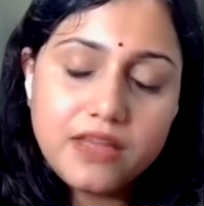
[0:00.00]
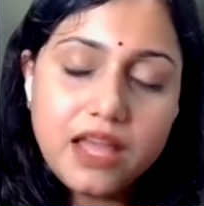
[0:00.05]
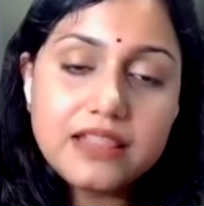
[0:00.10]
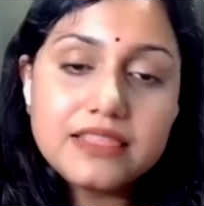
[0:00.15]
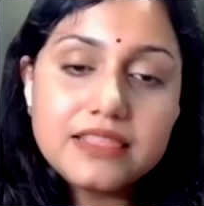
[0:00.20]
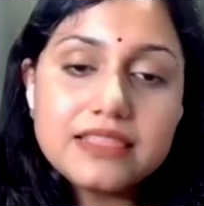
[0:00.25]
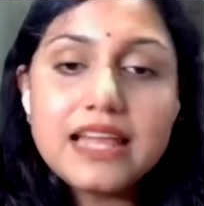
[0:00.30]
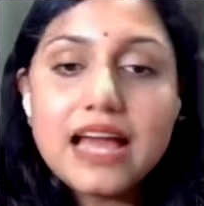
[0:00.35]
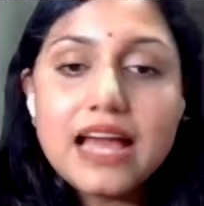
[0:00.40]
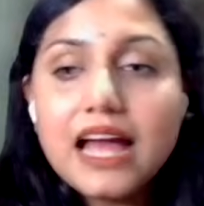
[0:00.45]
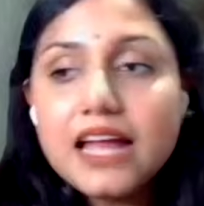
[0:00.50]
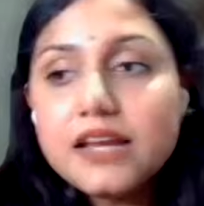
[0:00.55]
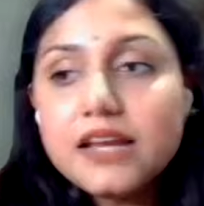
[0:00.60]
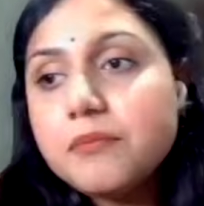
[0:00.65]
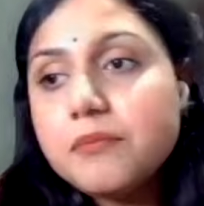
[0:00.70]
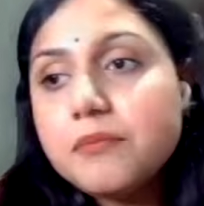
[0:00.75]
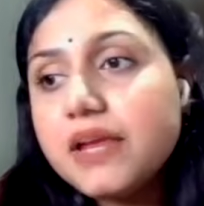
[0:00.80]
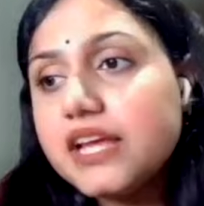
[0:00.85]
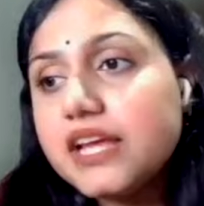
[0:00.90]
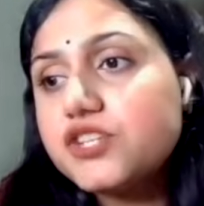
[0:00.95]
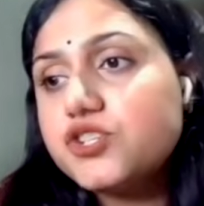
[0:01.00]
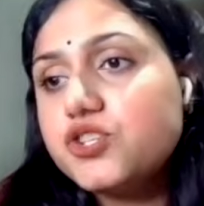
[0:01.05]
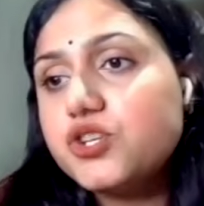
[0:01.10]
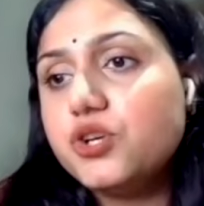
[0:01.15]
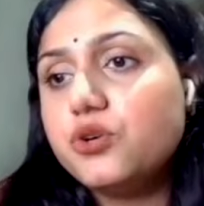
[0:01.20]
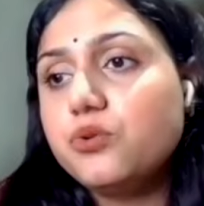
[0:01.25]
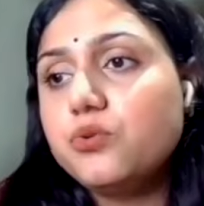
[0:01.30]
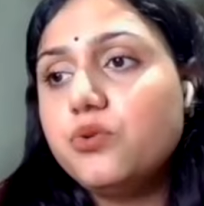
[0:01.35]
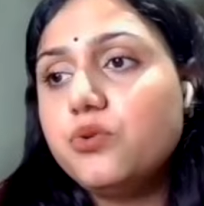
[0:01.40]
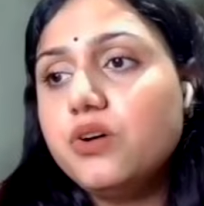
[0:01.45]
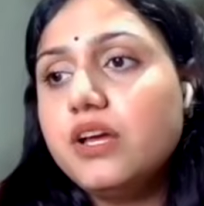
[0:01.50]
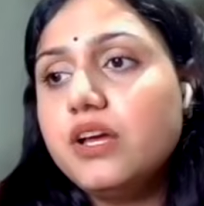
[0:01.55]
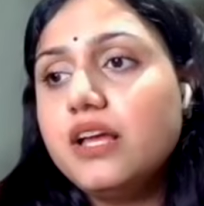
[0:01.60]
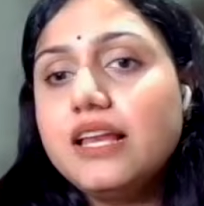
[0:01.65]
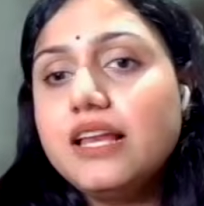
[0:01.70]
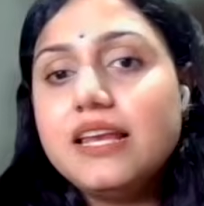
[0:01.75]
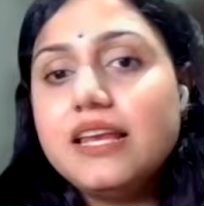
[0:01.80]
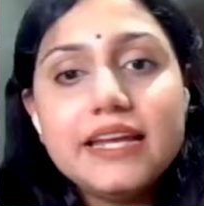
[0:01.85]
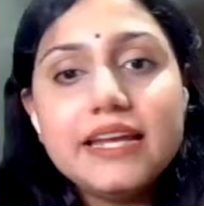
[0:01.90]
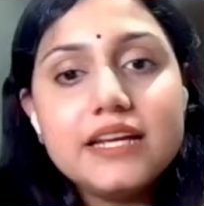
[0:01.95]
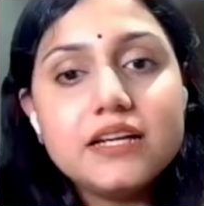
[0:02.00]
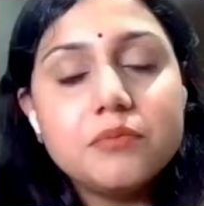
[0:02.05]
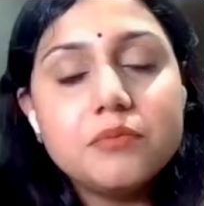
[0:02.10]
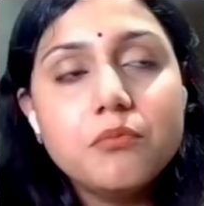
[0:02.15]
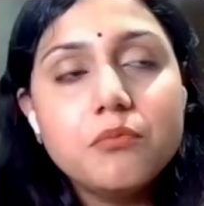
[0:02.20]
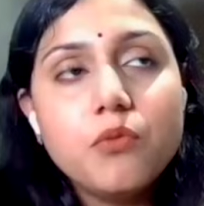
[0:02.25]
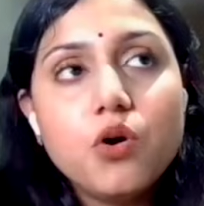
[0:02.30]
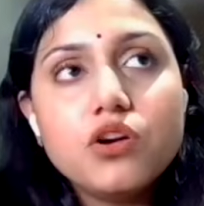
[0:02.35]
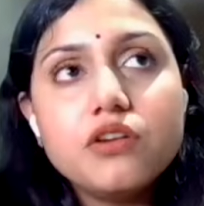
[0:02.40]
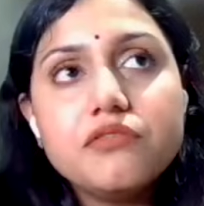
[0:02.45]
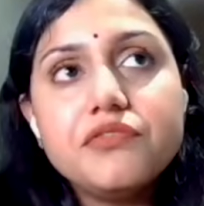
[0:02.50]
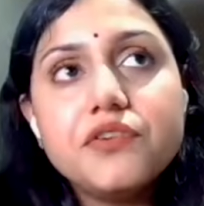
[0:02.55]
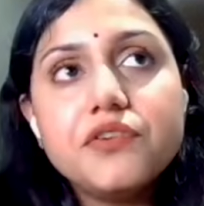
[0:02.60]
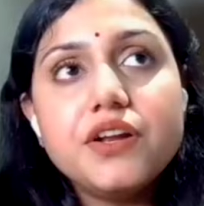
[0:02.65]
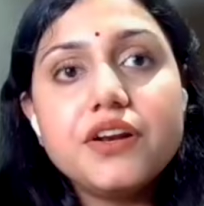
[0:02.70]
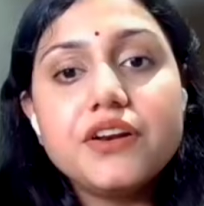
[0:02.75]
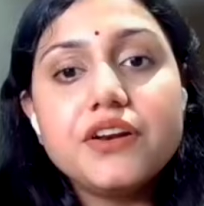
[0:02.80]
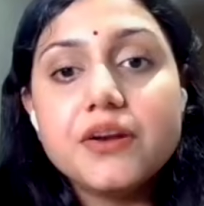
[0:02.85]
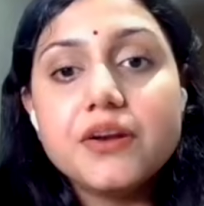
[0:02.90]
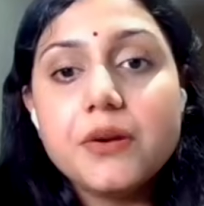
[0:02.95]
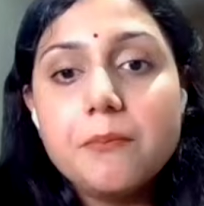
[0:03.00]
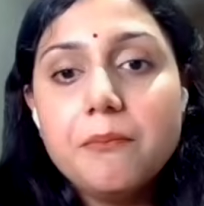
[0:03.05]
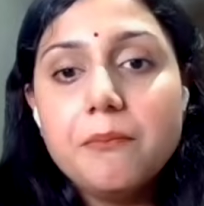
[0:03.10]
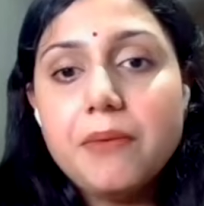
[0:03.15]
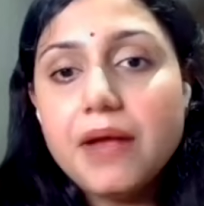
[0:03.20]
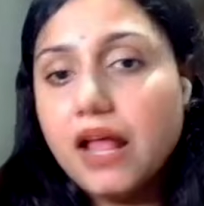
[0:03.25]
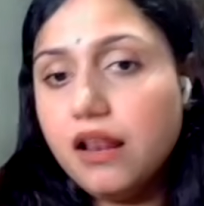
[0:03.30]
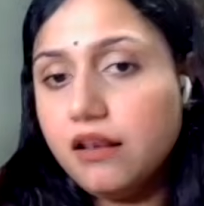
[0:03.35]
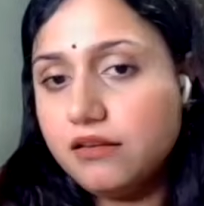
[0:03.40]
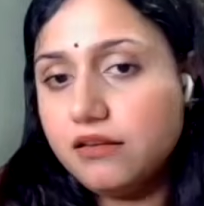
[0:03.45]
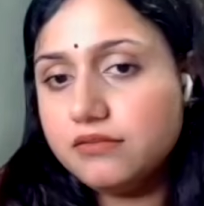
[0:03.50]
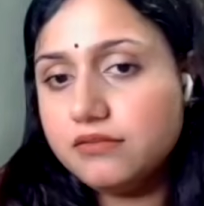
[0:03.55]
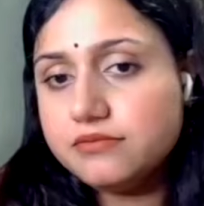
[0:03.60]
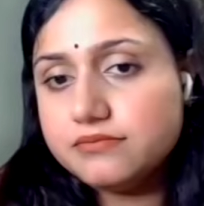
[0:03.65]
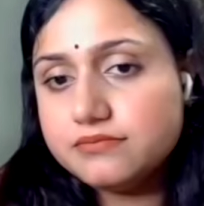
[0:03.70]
and that makes you like more of a rebel.